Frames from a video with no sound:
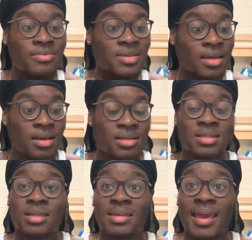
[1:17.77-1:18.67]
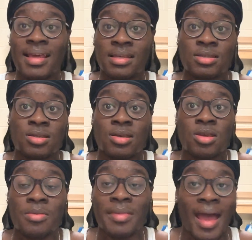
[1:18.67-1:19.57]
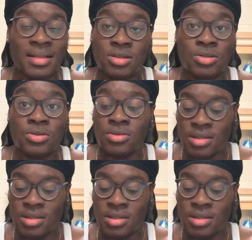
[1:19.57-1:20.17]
it's like this is such a heinous human act to do.